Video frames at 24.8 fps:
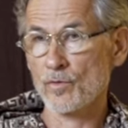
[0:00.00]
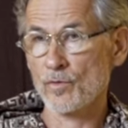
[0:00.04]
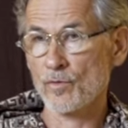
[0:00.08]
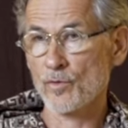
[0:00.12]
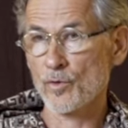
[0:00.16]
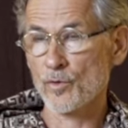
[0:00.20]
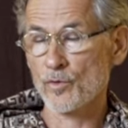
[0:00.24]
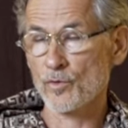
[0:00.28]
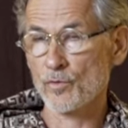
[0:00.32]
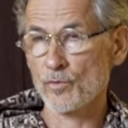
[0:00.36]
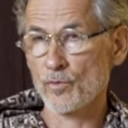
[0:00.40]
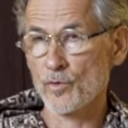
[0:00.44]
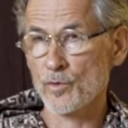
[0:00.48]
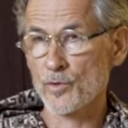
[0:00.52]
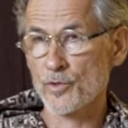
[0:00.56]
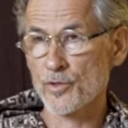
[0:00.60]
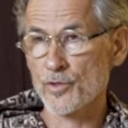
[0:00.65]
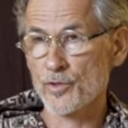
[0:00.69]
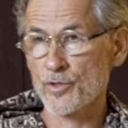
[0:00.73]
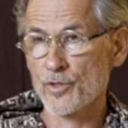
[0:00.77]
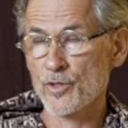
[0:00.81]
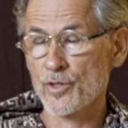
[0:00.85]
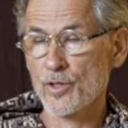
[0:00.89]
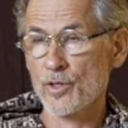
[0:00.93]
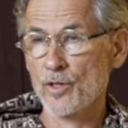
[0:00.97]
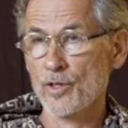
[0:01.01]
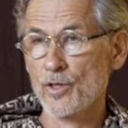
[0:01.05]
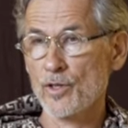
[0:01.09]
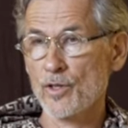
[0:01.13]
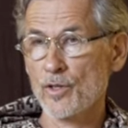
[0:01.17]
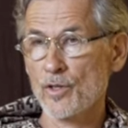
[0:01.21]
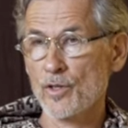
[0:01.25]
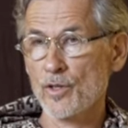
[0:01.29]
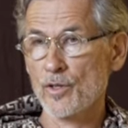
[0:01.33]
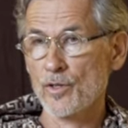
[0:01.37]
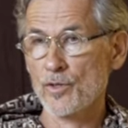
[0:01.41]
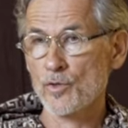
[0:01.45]
what was
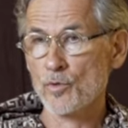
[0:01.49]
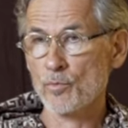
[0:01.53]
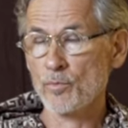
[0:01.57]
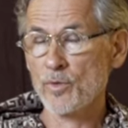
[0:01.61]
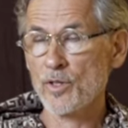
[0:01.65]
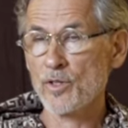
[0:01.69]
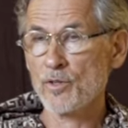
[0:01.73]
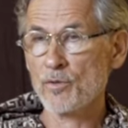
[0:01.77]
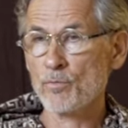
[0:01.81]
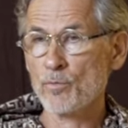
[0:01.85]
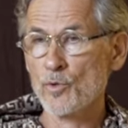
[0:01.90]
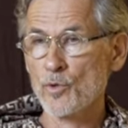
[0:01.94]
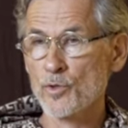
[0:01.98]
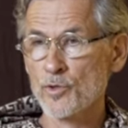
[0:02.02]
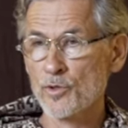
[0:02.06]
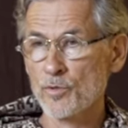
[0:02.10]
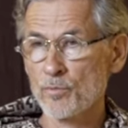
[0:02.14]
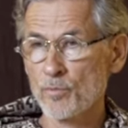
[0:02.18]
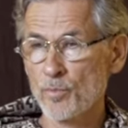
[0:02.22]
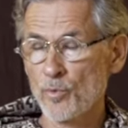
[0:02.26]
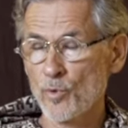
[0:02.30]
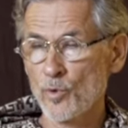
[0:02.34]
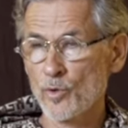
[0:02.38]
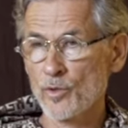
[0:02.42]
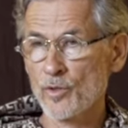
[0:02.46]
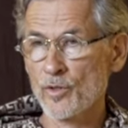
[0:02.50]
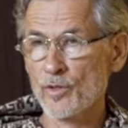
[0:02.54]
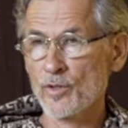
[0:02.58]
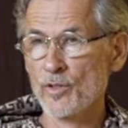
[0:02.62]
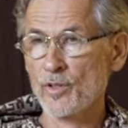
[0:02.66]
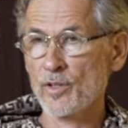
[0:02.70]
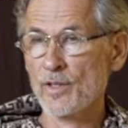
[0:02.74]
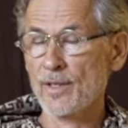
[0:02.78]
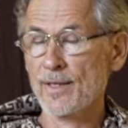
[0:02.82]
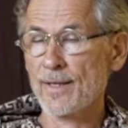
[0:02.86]
to me the most important